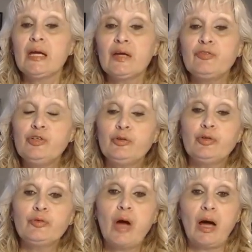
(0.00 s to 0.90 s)
If you
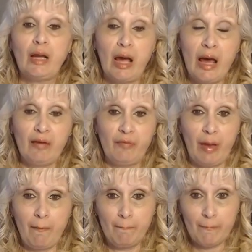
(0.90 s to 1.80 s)
do not have
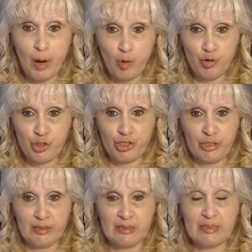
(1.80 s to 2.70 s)

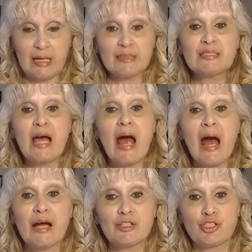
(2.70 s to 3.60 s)
emotions
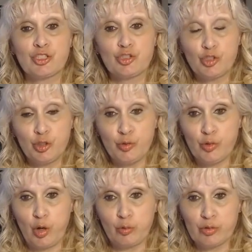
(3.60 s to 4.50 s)
attached to
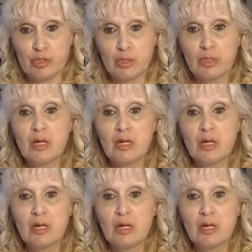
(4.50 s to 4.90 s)
those